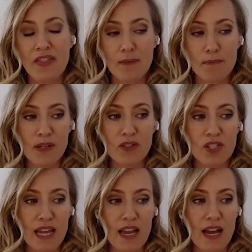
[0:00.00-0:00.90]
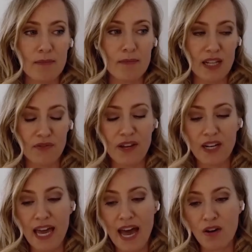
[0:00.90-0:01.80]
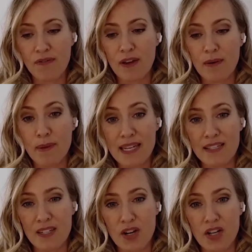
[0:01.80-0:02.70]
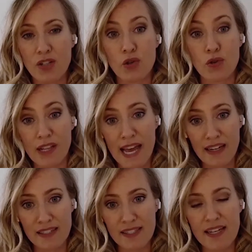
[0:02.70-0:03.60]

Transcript: and they built um, Telefonica Alpha based on Google X.